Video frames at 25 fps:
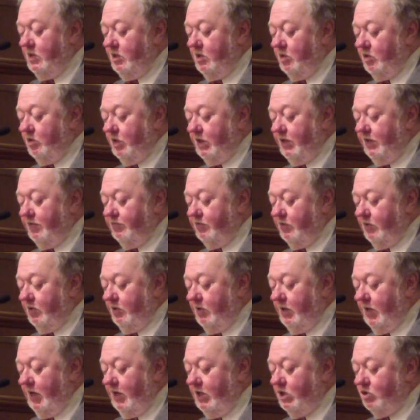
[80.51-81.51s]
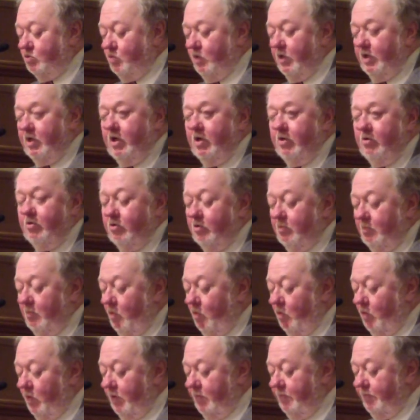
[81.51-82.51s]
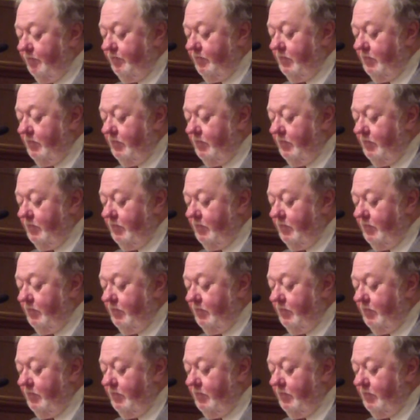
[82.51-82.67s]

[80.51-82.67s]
who lived at age 100 or more.